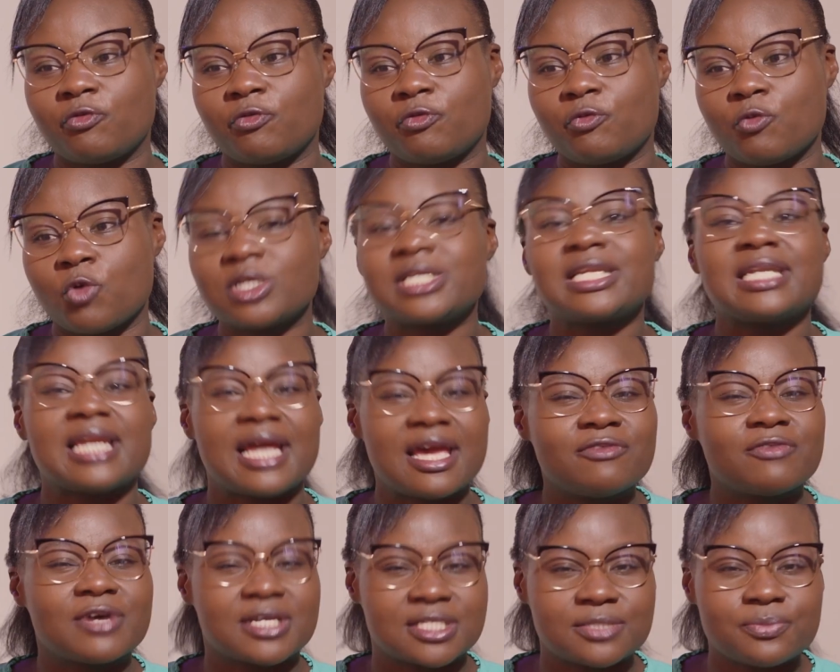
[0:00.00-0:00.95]
what
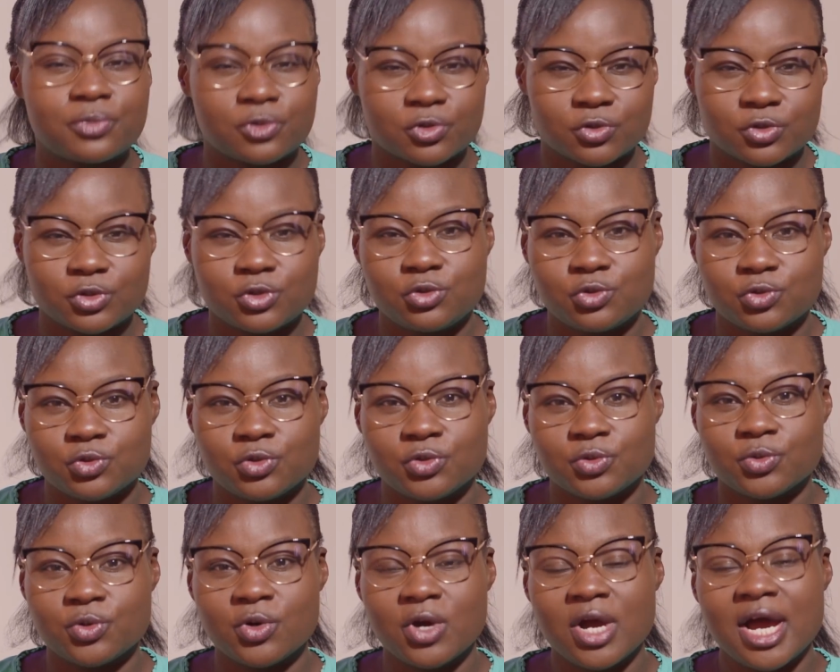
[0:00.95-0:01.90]
life has brought to
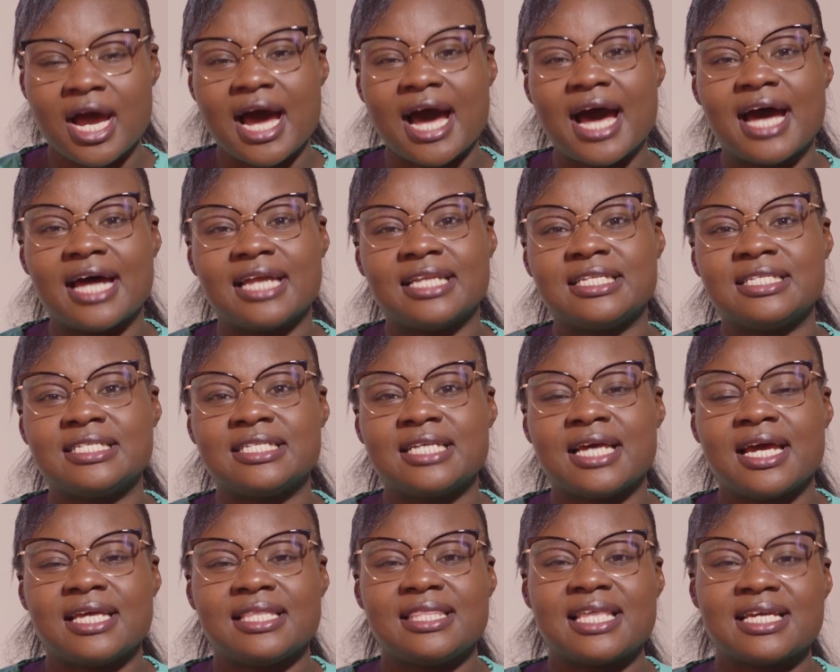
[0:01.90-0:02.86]
you. And
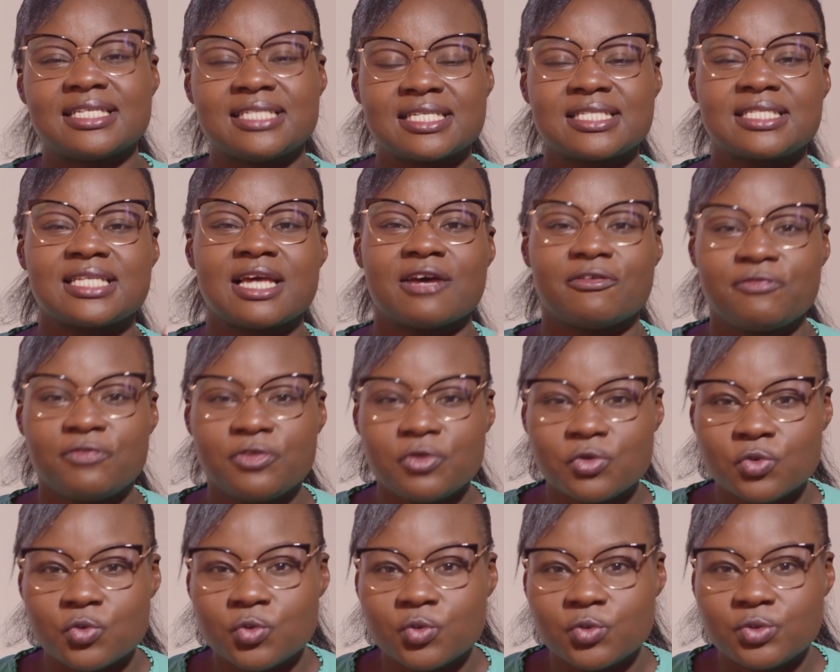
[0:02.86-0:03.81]
there are just a
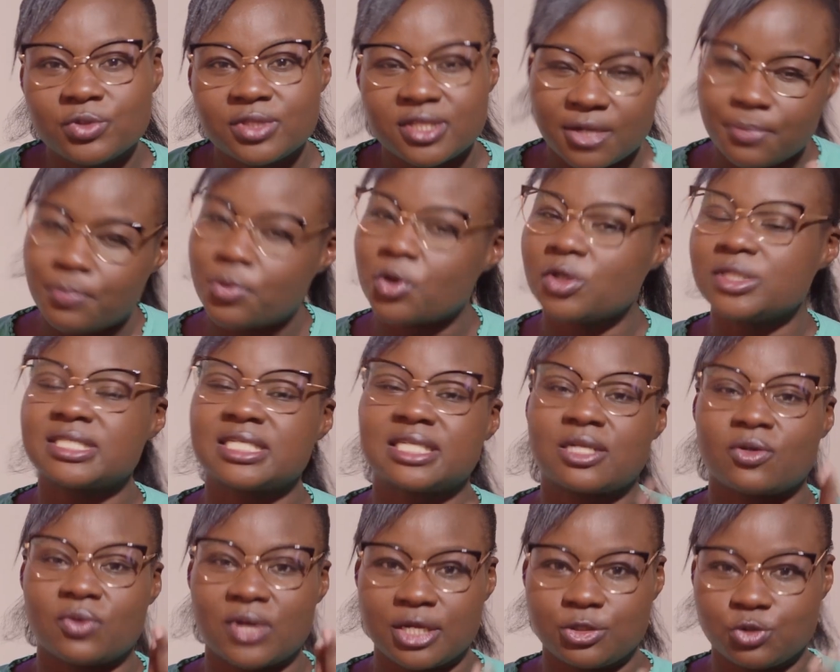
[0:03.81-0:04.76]
few 3 points that I
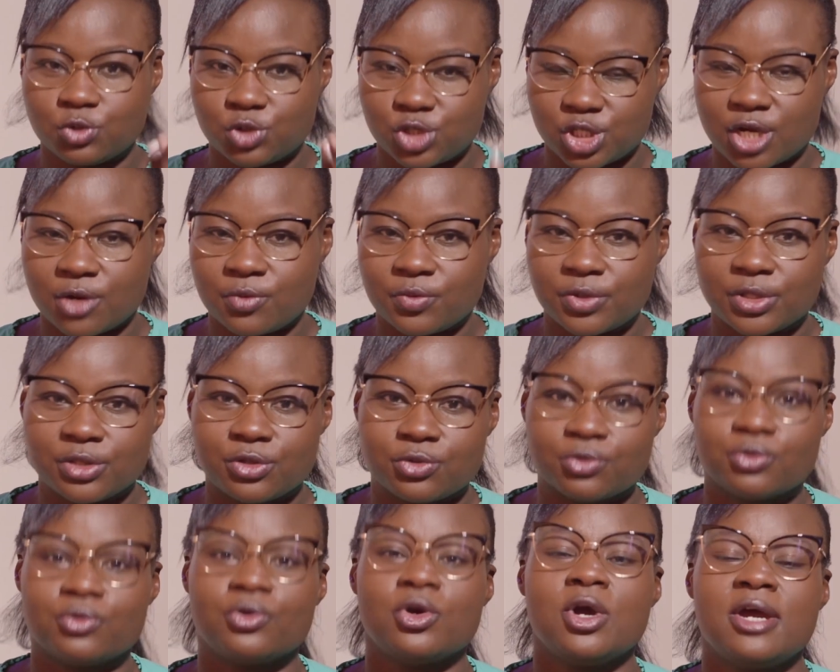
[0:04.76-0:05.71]
would like to share with
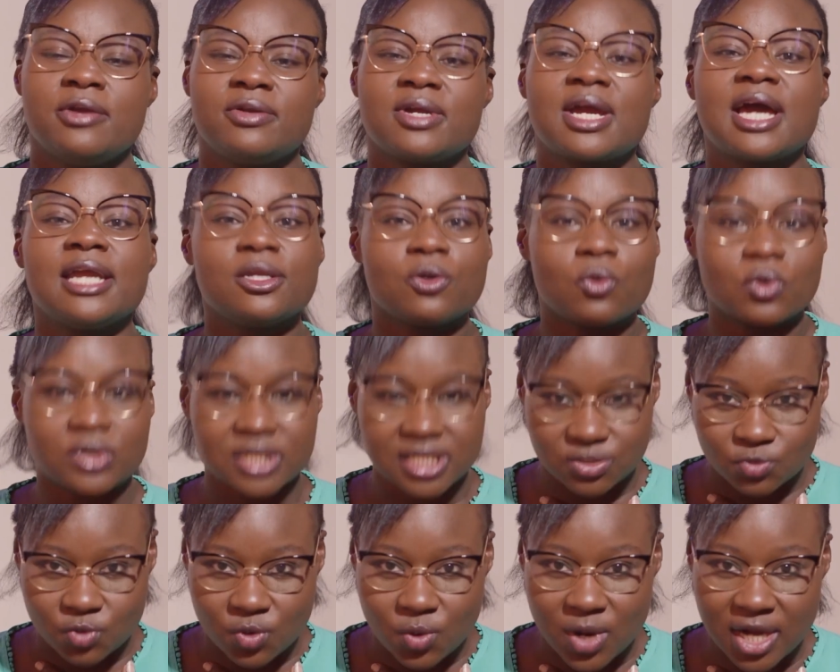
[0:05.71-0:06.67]
you regarding what has
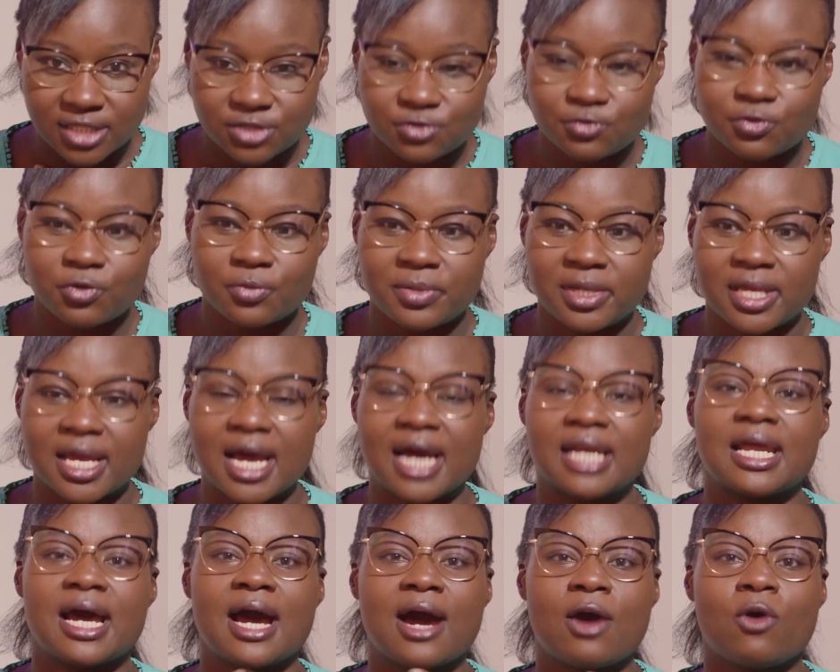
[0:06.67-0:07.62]
worked for me and
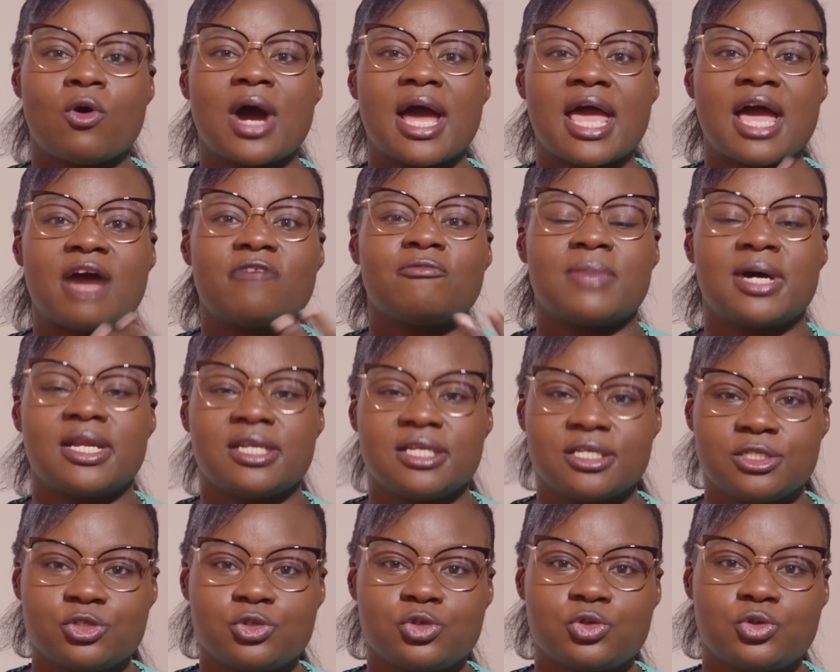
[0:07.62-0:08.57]
how I have
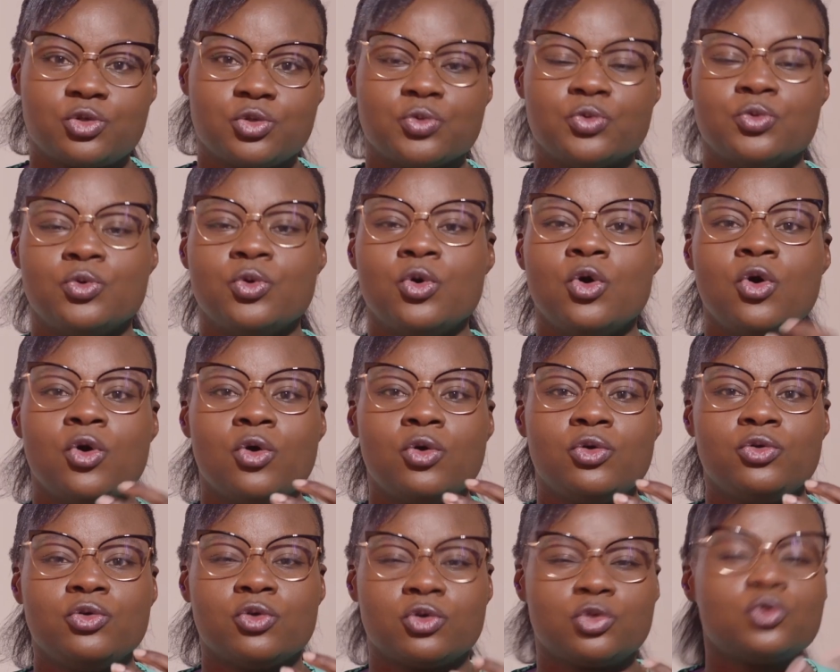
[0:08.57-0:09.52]
managed to,
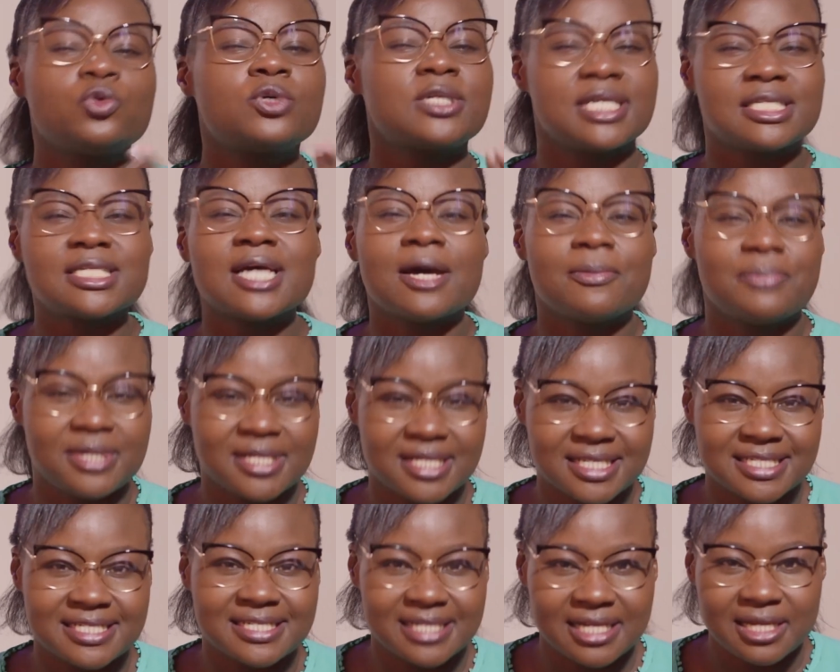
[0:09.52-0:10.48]
you know, to create
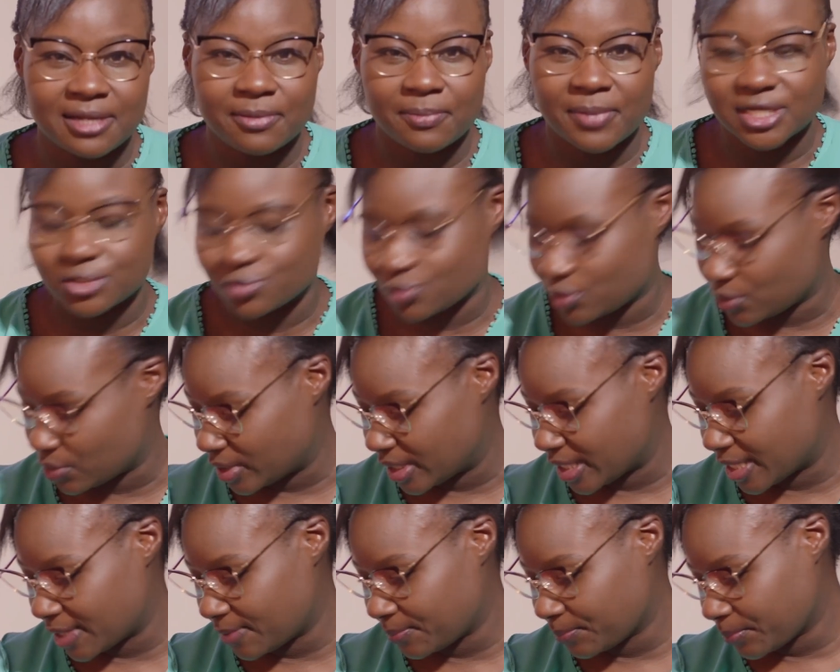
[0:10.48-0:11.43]
happiness really personal.
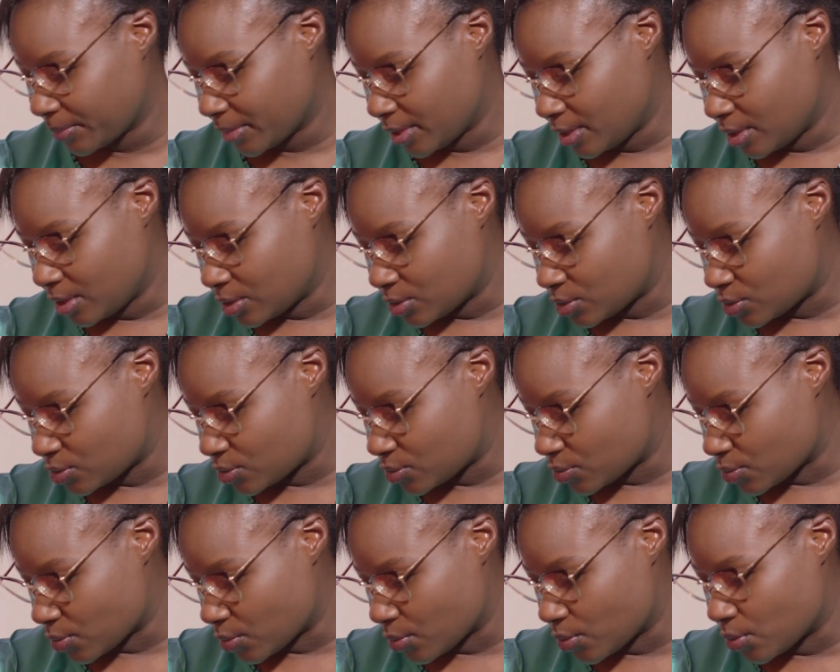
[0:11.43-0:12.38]
Yeah.
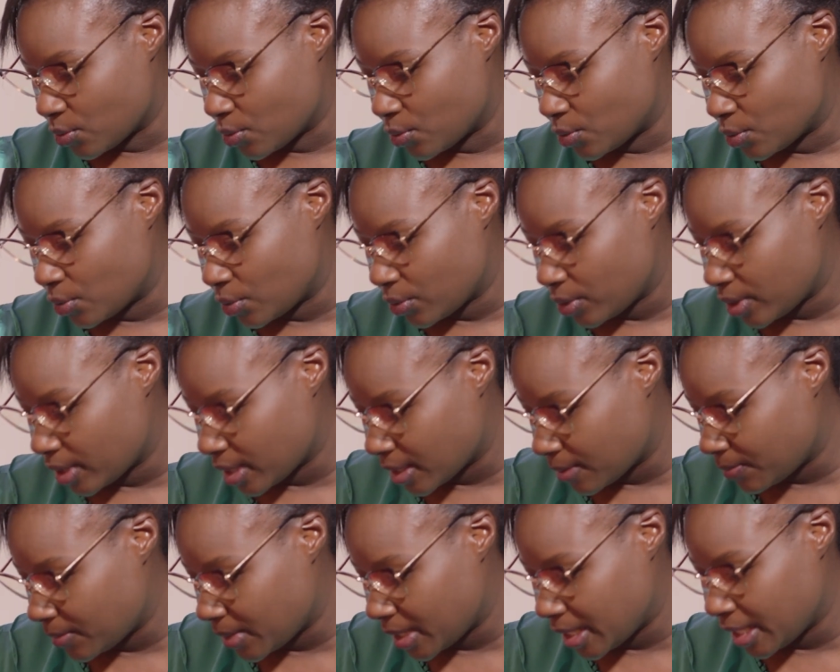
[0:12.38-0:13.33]
So
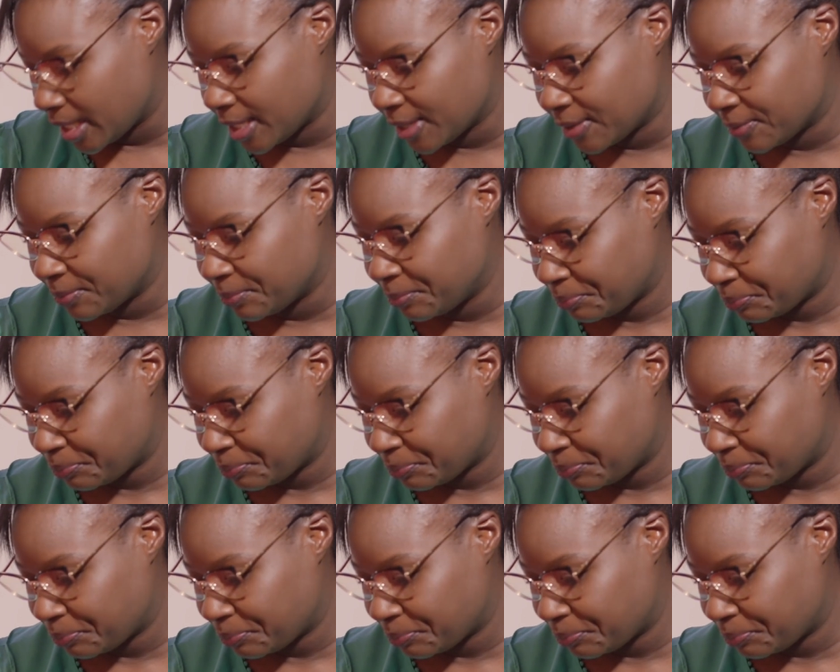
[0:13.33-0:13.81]
let me,